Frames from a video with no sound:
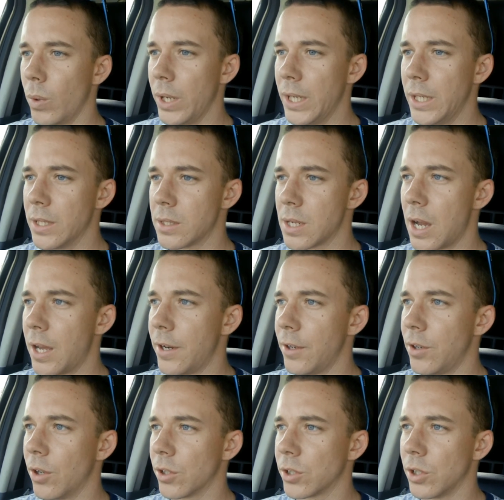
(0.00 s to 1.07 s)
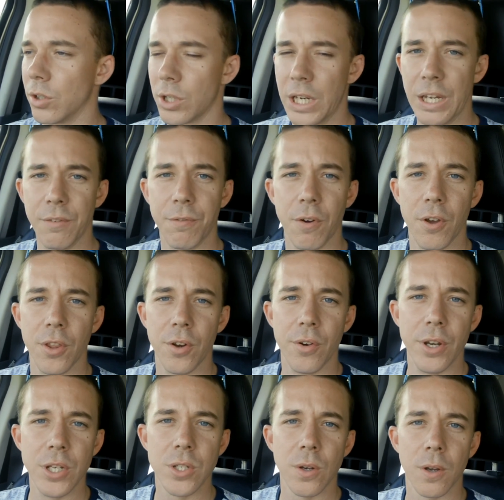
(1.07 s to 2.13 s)
We decided not to look any
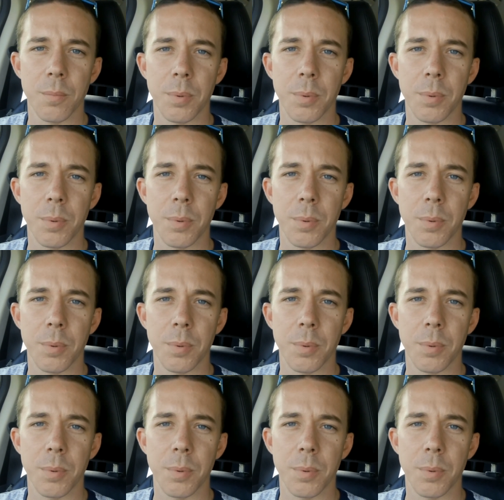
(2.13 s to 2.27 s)
further into